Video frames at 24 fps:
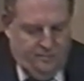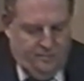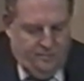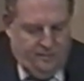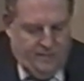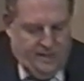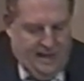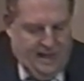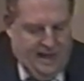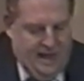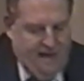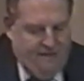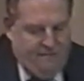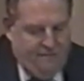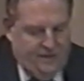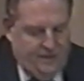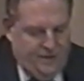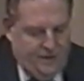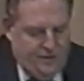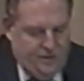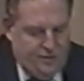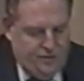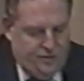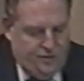half a
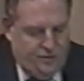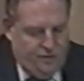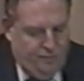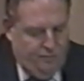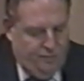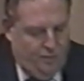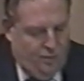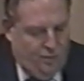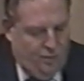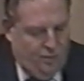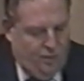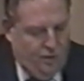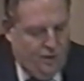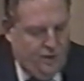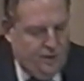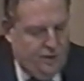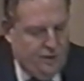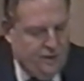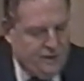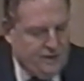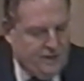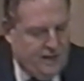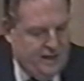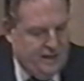dozen or more
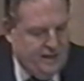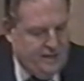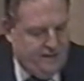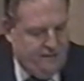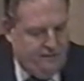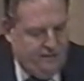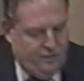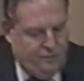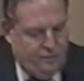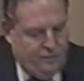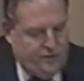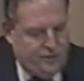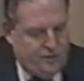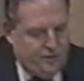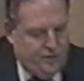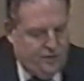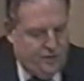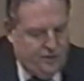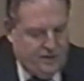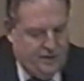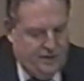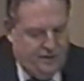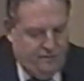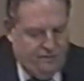scientific
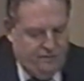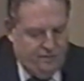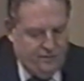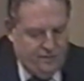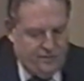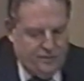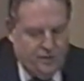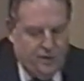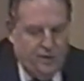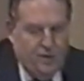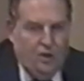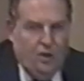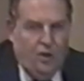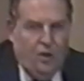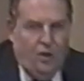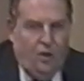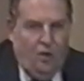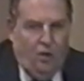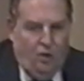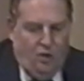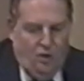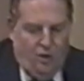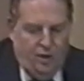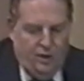research efforts
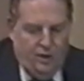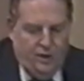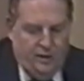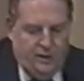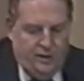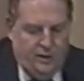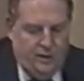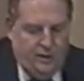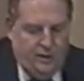on